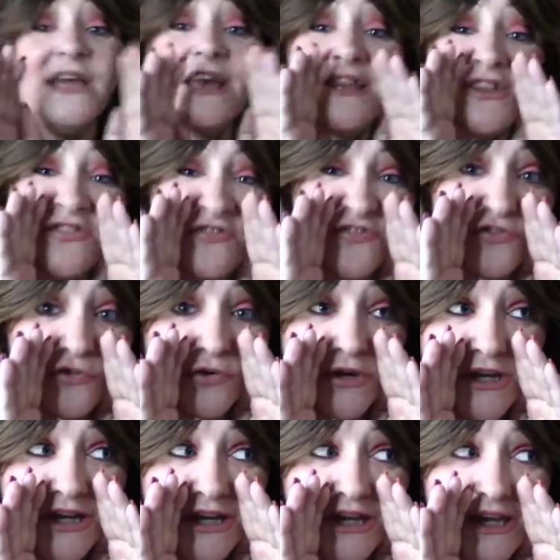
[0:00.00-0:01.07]
It's
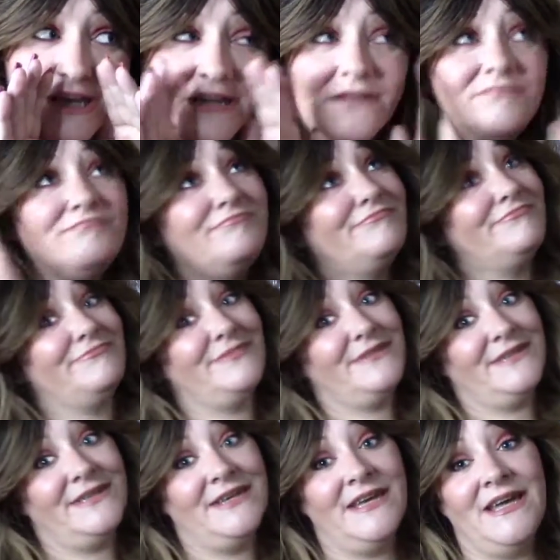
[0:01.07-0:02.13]
free.
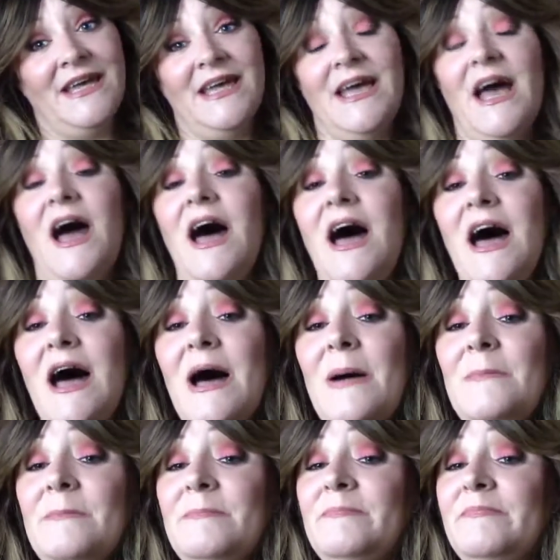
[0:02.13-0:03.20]

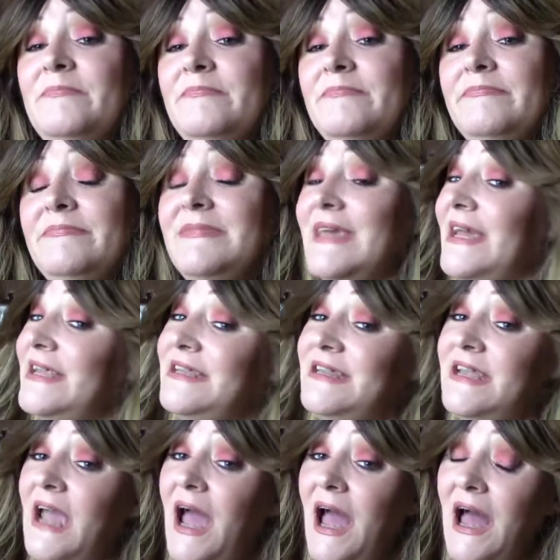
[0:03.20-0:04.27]
And
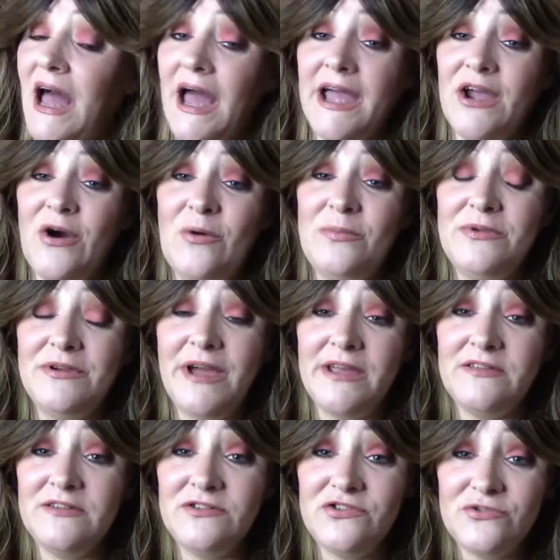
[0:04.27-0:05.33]
yeah, I hope you
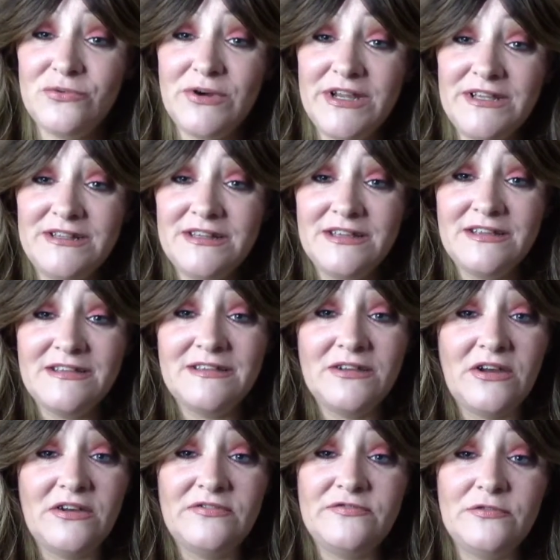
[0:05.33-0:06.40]
guys enjoyed this
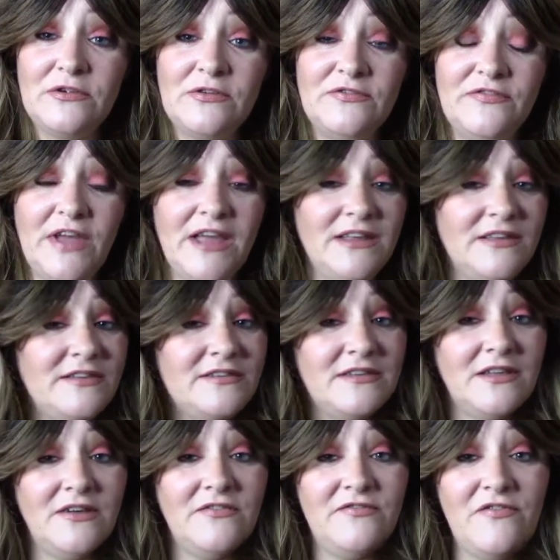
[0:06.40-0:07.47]
full face,
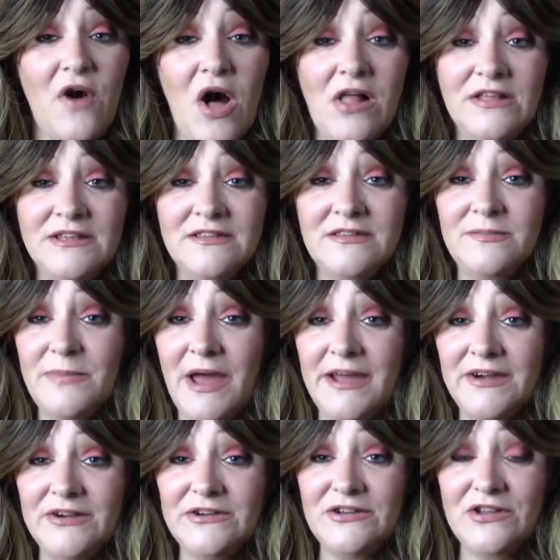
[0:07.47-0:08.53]
fall
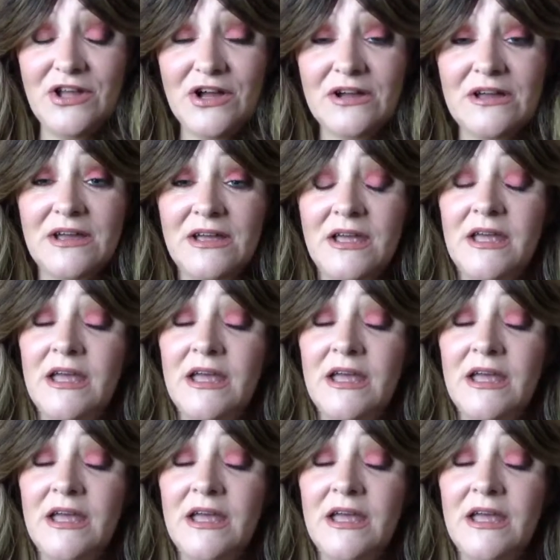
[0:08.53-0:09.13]
inspired look.